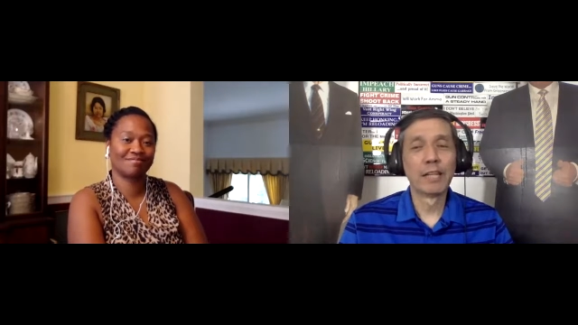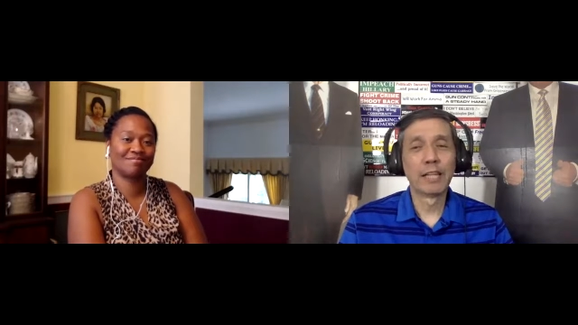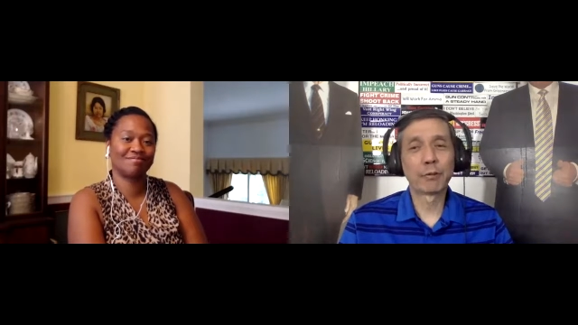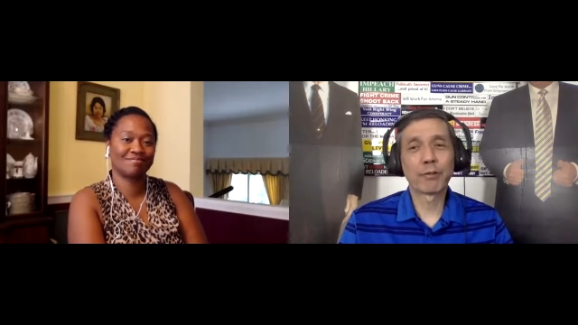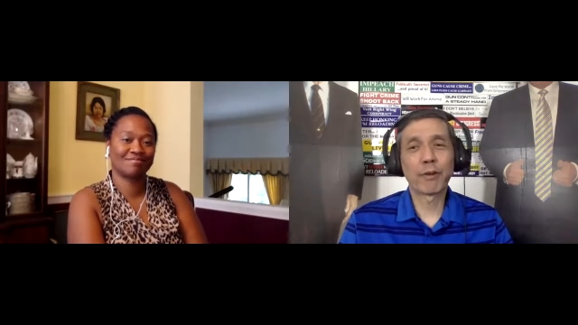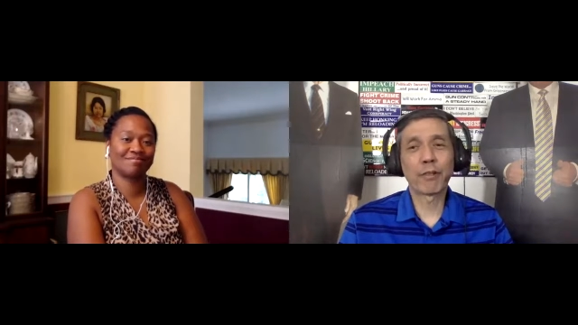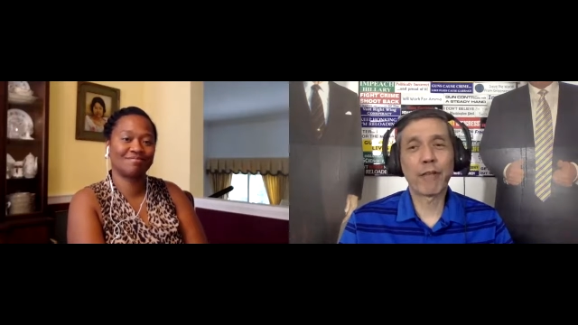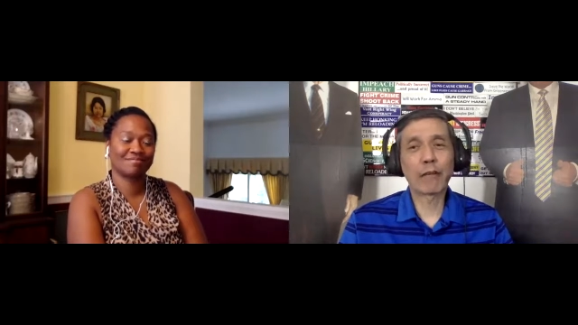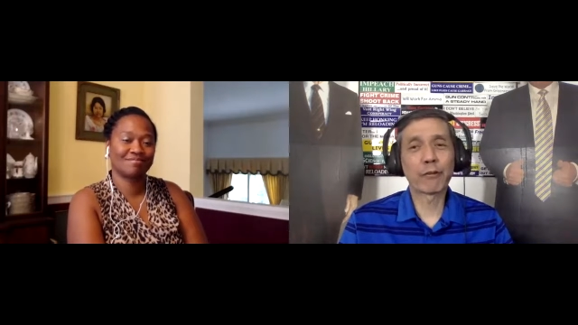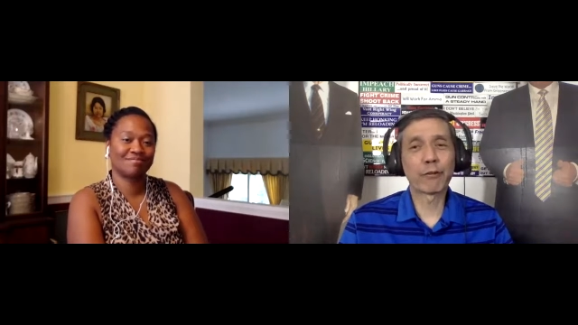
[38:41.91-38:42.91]
Speaker 1: And he mm-hmm. was very
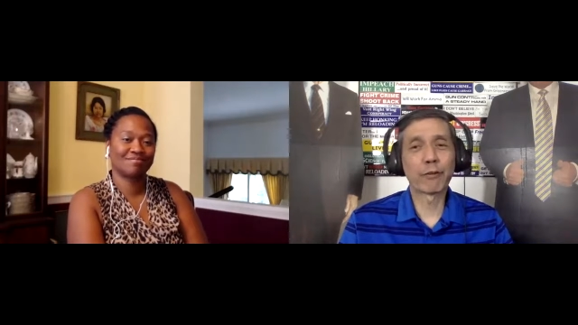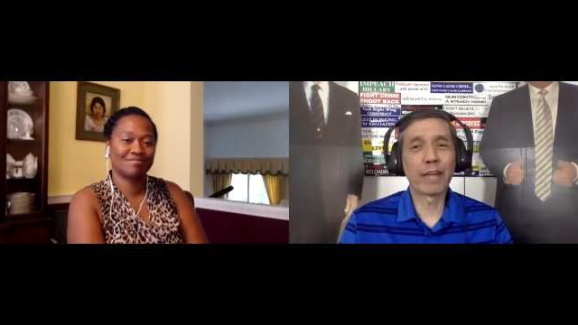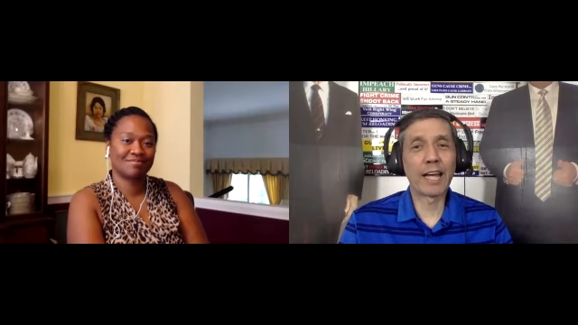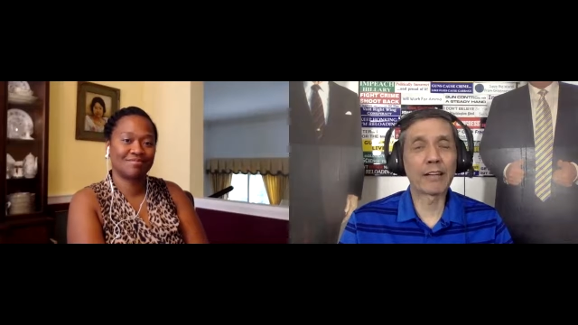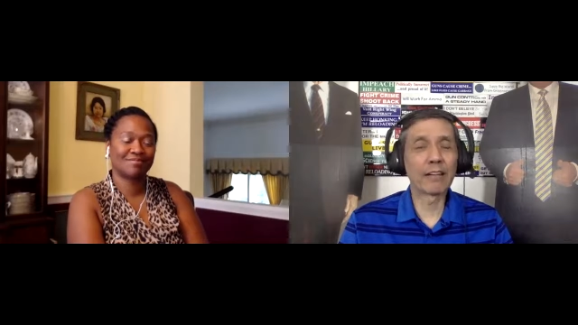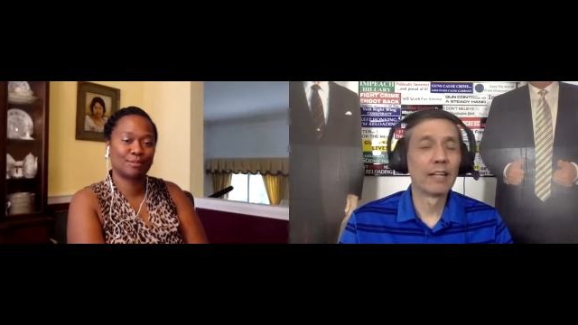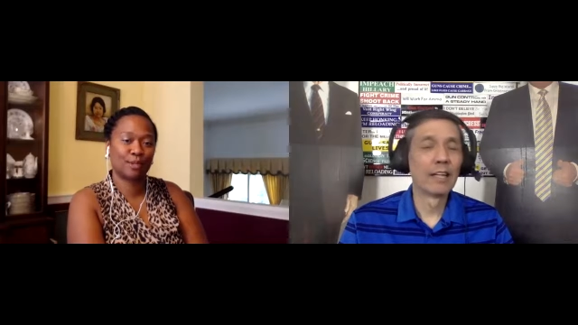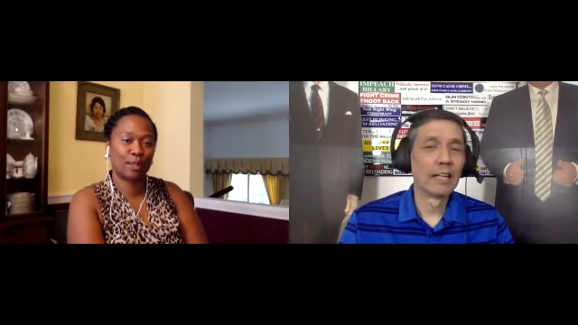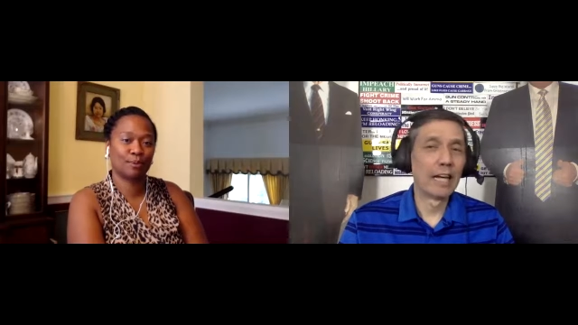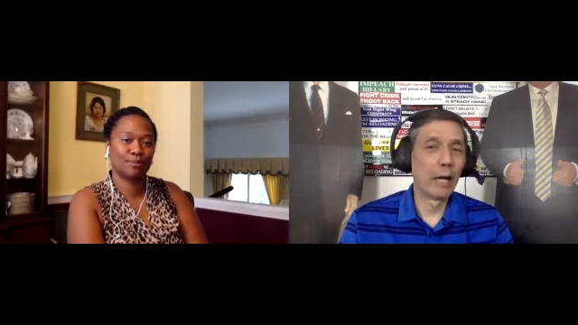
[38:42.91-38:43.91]
thankful for that.
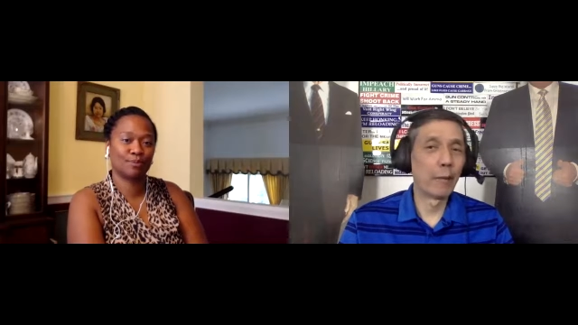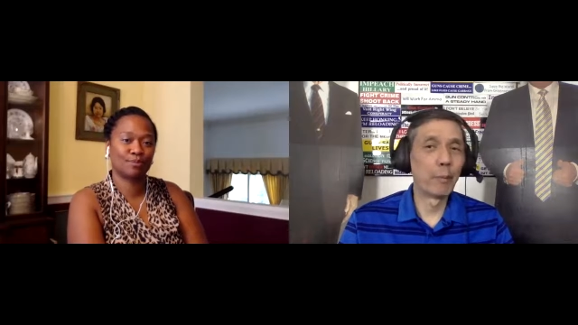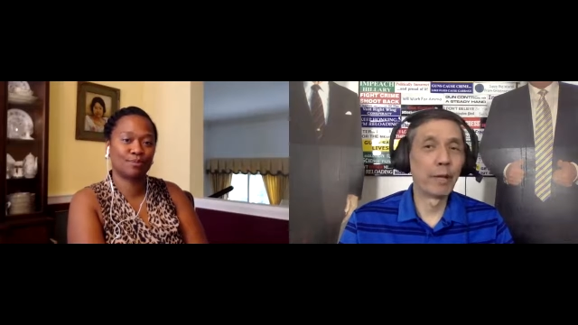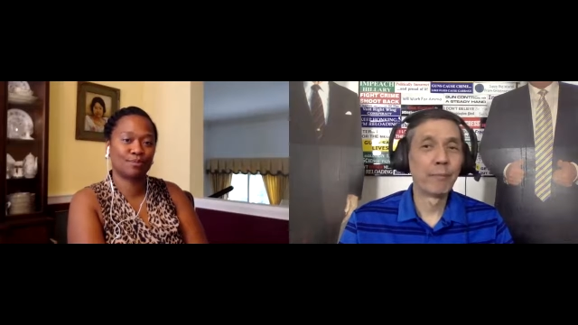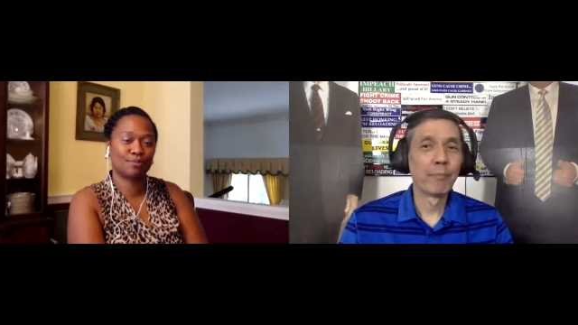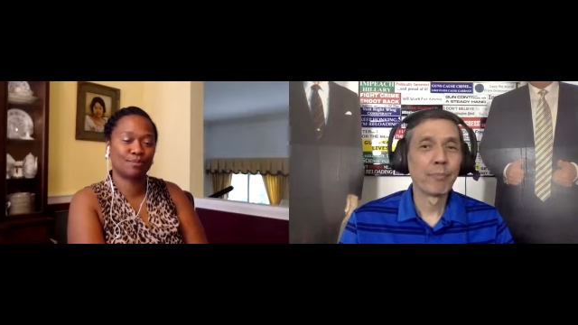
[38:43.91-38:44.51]
Uh, but